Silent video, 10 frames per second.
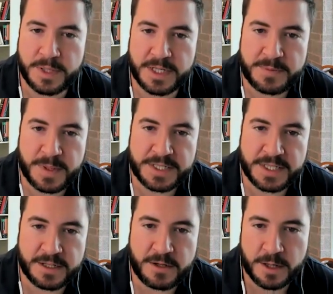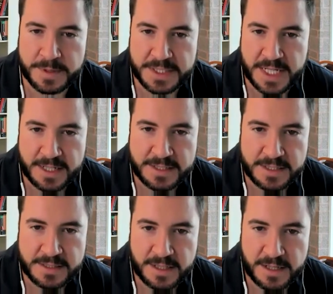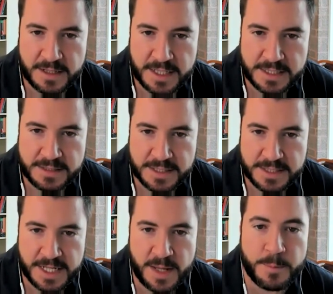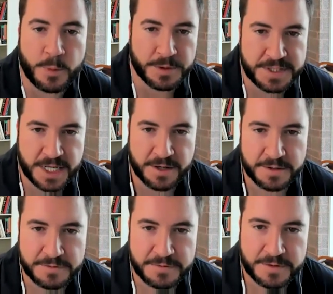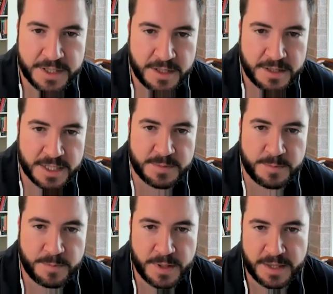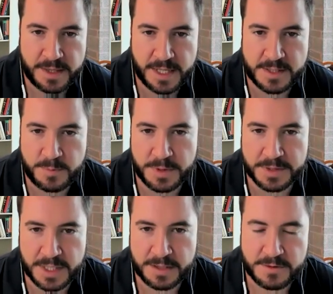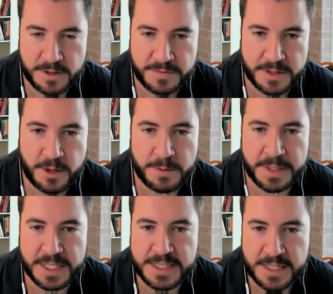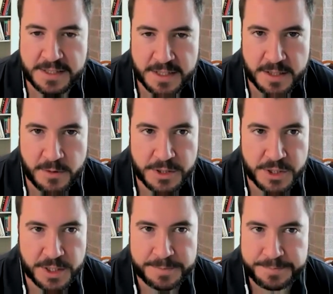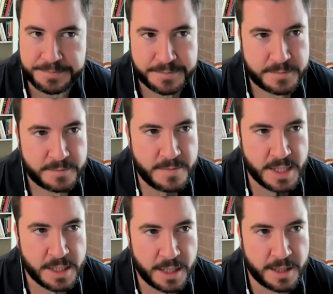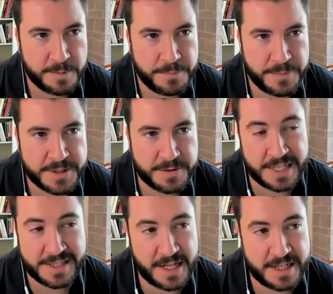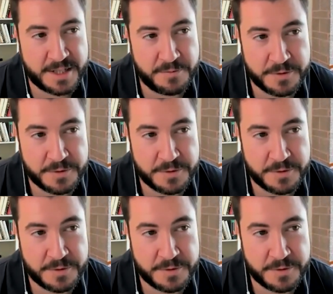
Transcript: but it's basically a carbon tax that's uh it's it's an import tariff that's that's built on sort of a carbon intensity question. Um, so that's the kind of